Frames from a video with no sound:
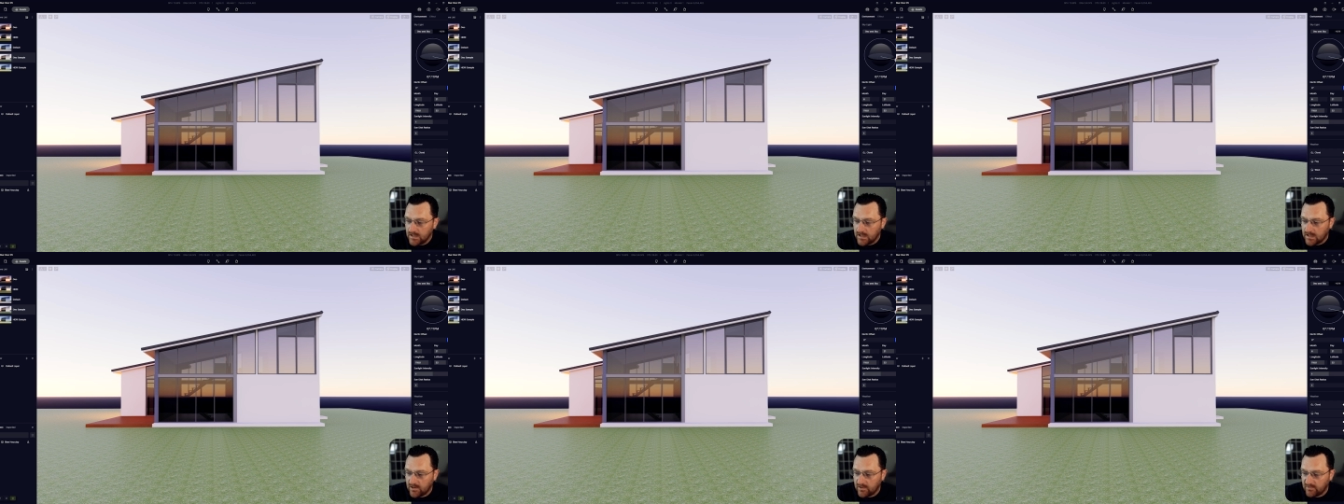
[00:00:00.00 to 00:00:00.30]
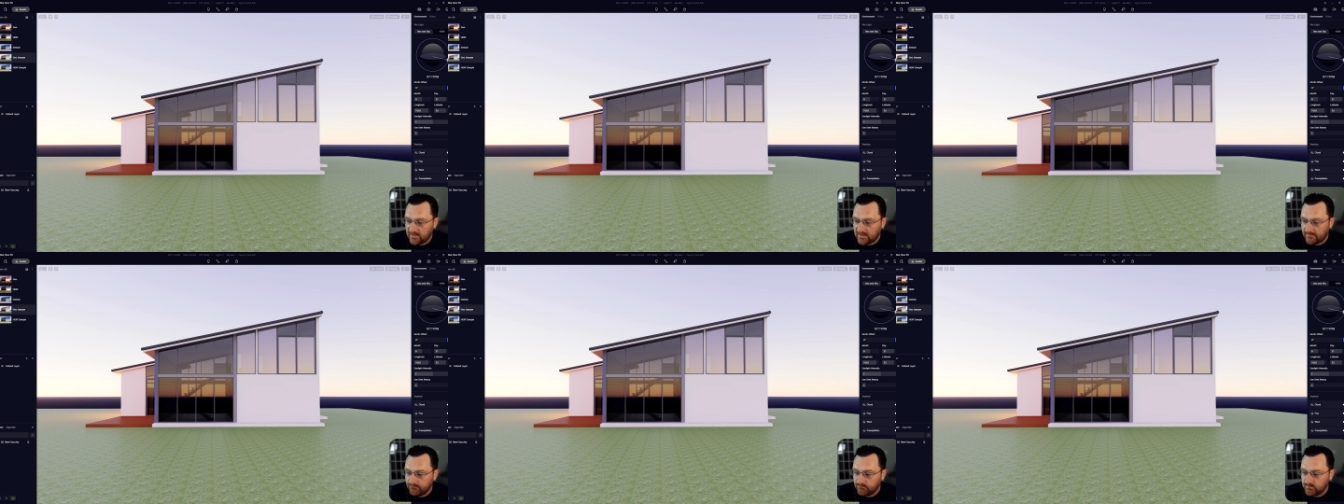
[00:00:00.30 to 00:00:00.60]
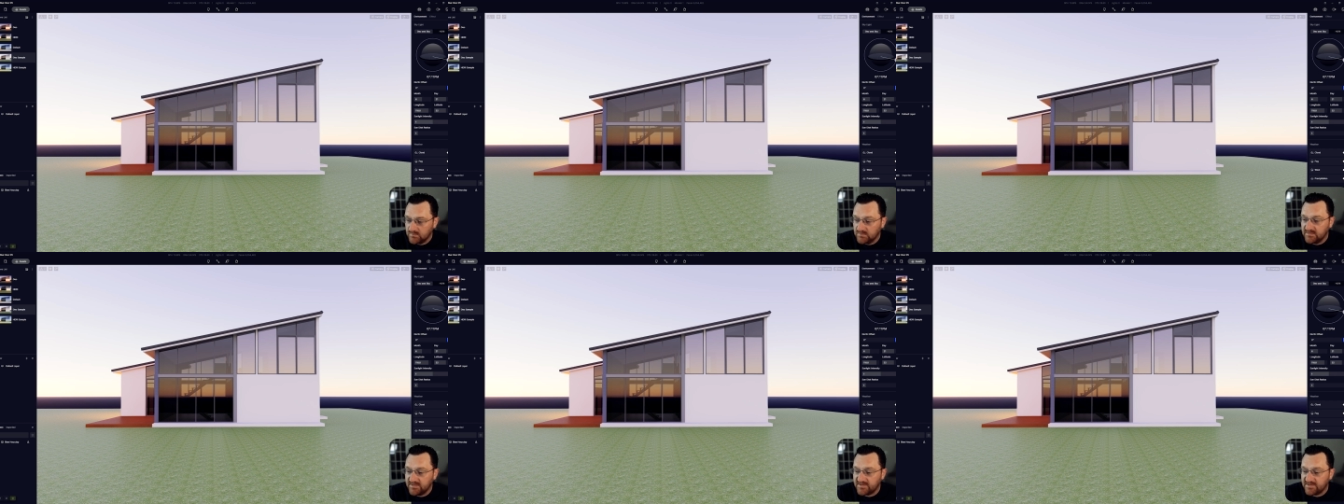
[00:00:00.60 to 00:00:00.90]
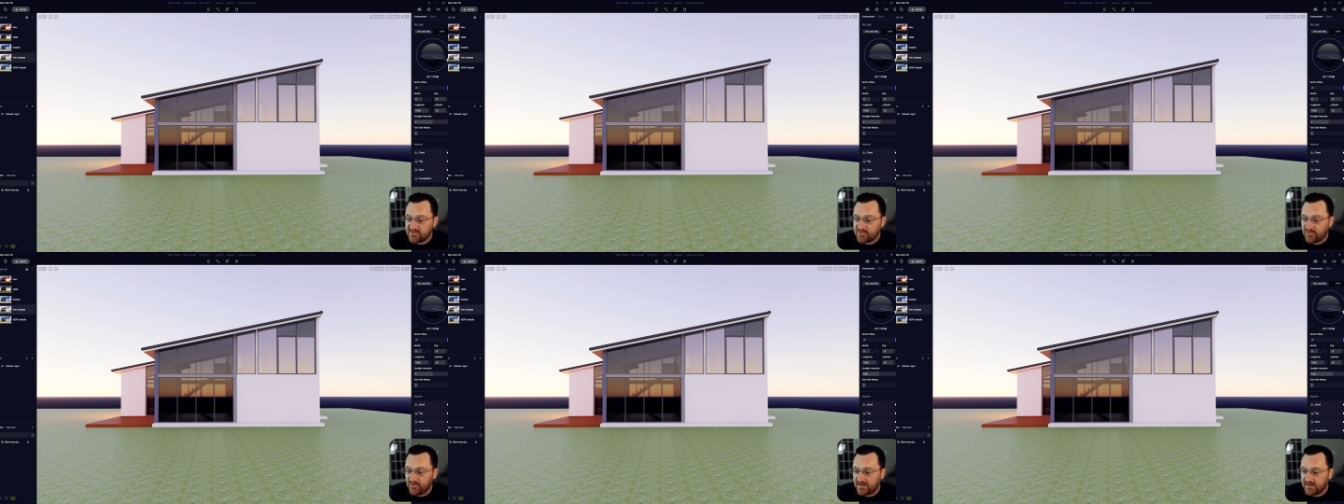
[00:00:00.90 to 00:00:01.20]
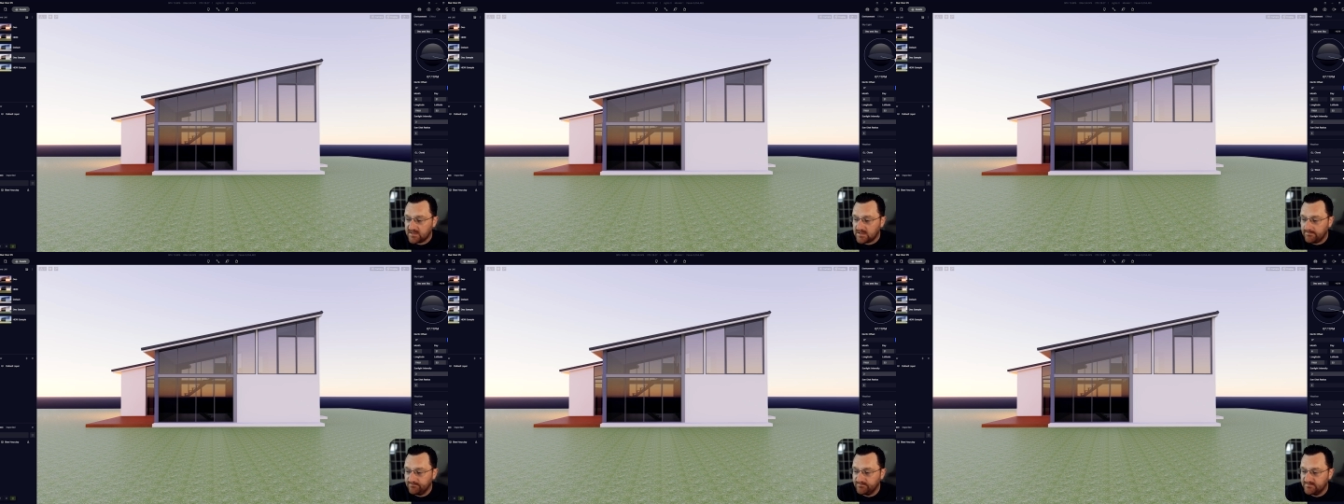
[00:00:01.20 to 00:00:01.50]
All right, let's
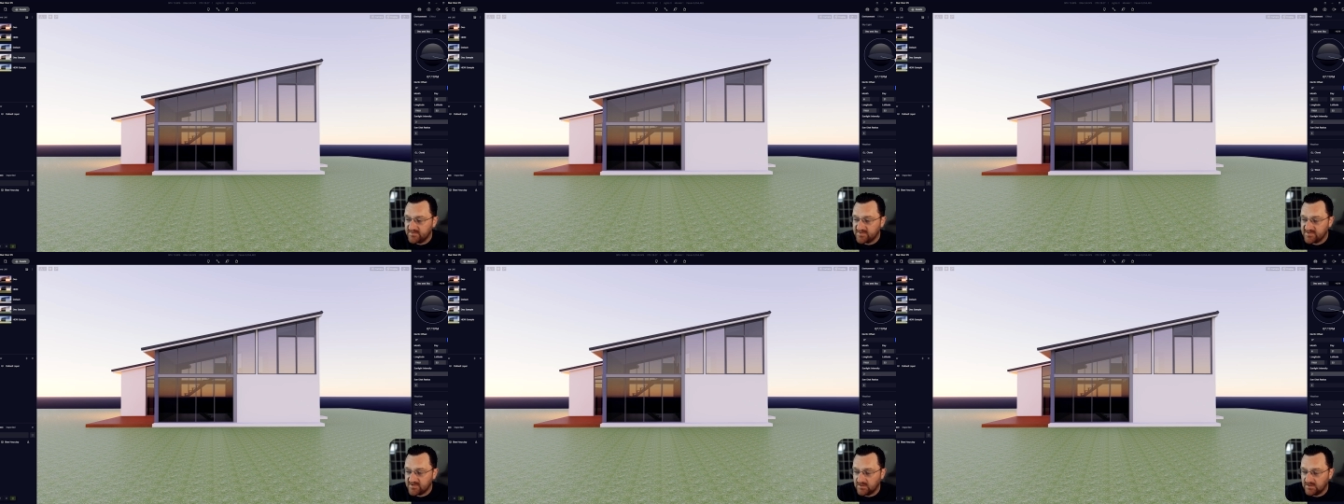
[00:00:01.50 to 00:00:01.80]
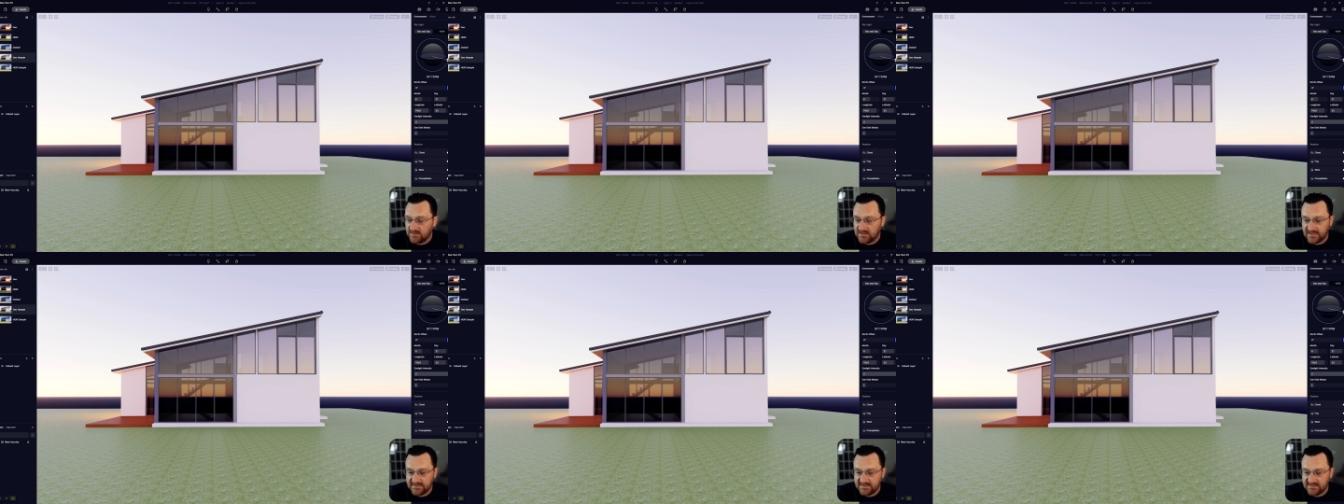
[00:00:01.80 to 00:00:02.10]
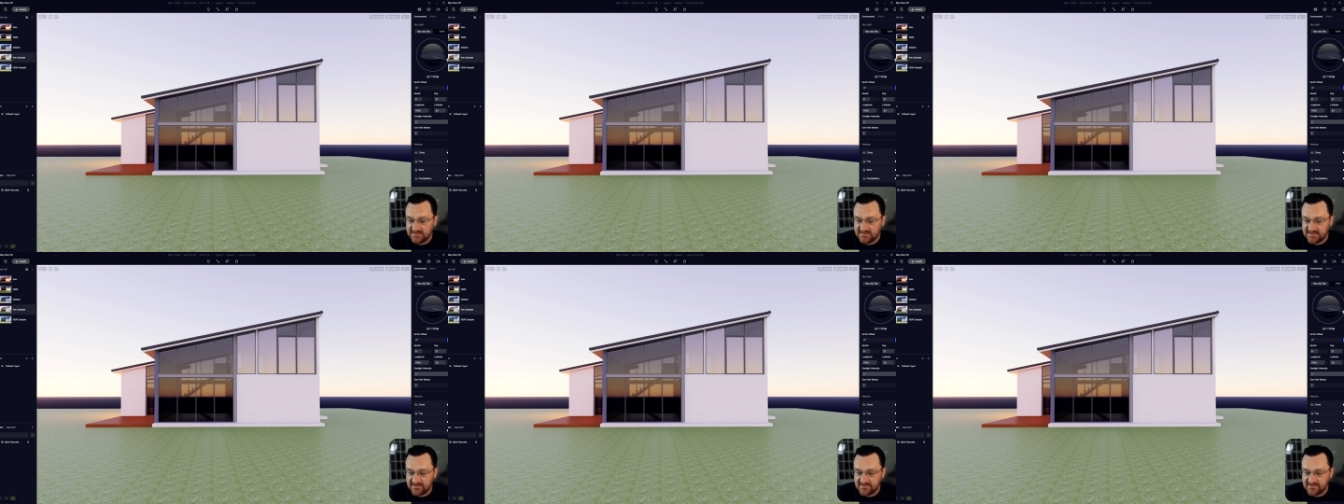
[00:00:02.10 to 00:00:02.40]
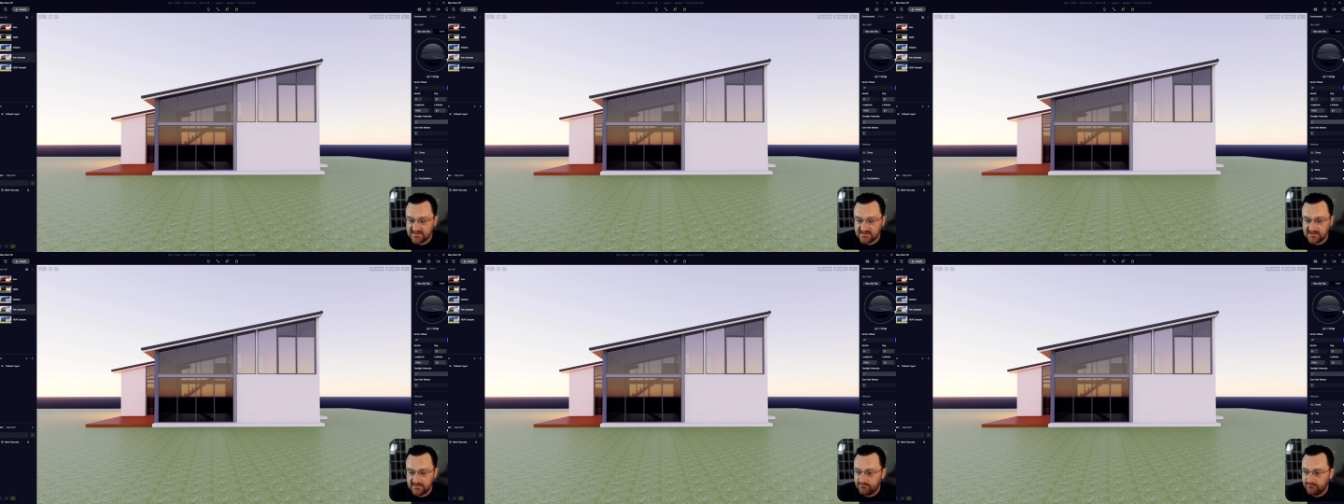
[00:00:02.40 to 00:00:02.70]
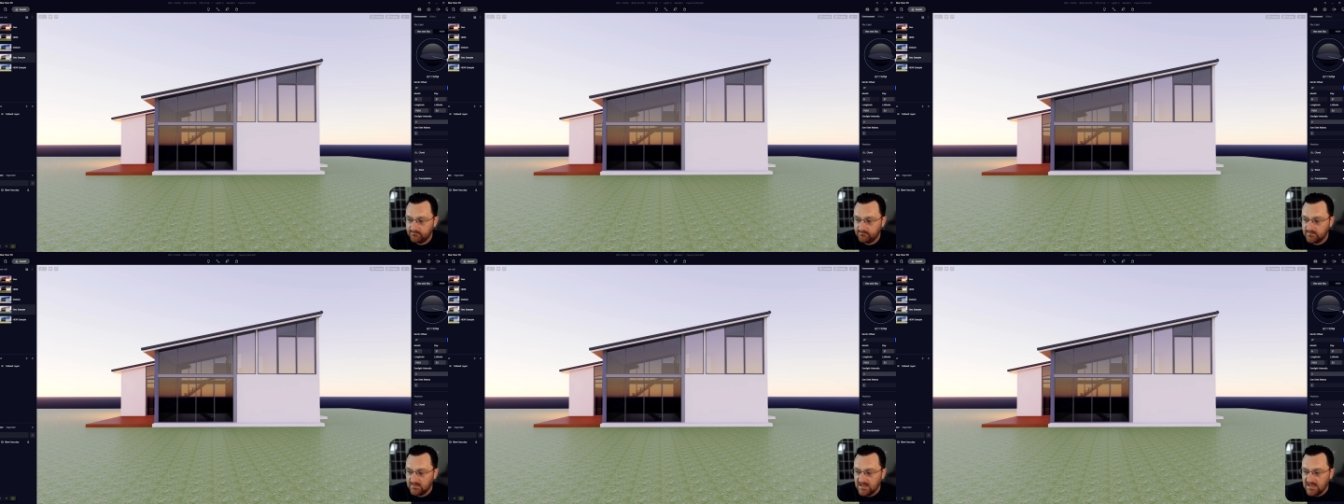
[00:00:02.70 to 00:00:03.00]
crank up the sunlight
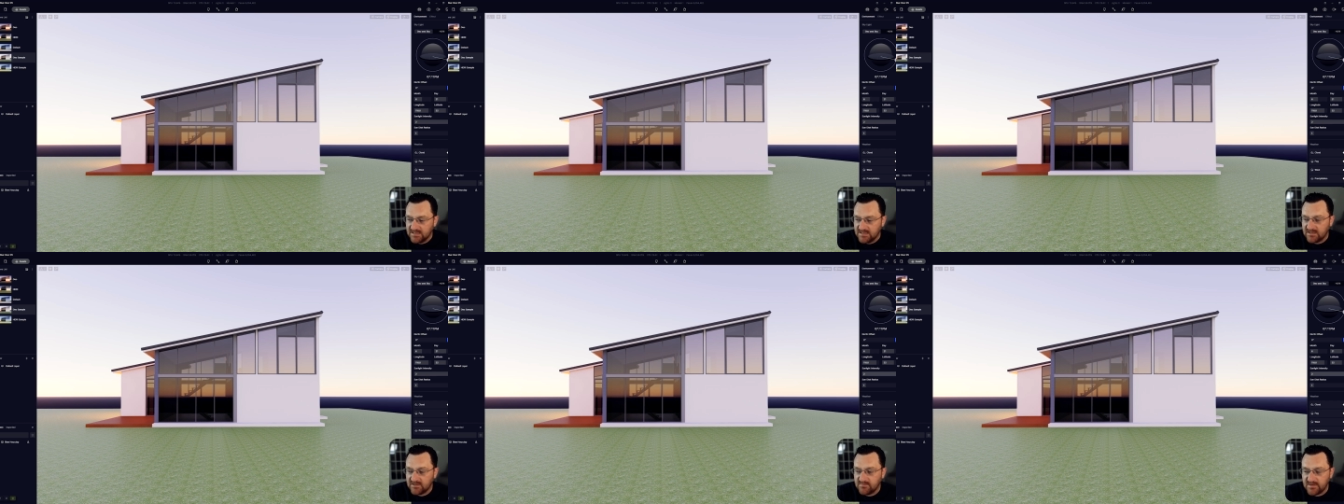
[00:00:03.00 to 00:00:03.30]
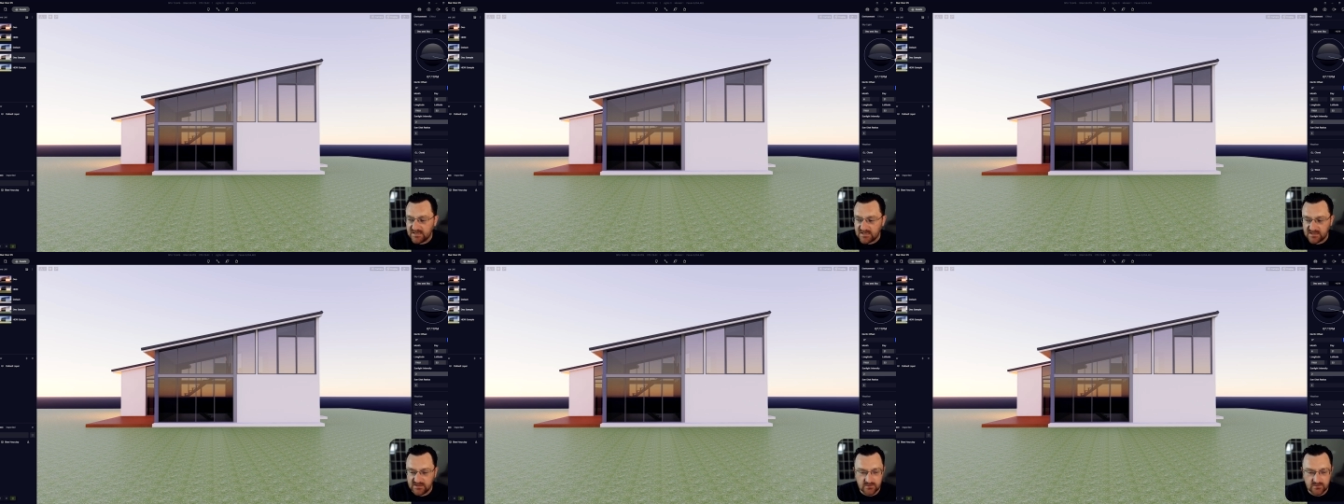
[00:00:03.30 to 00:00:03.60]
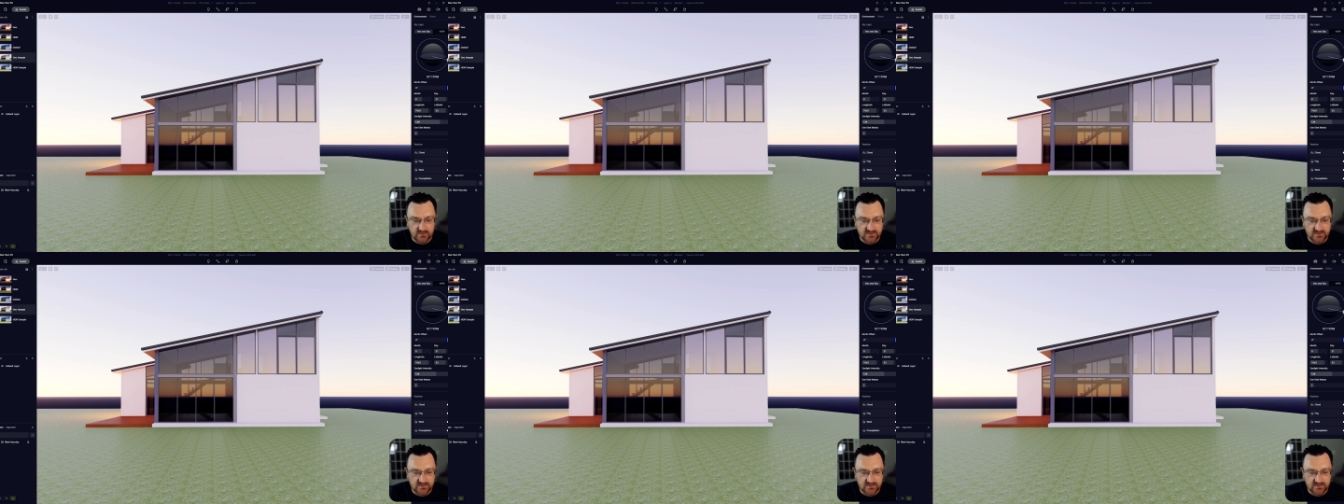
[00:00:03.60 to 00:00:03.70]
intensity. Now you may not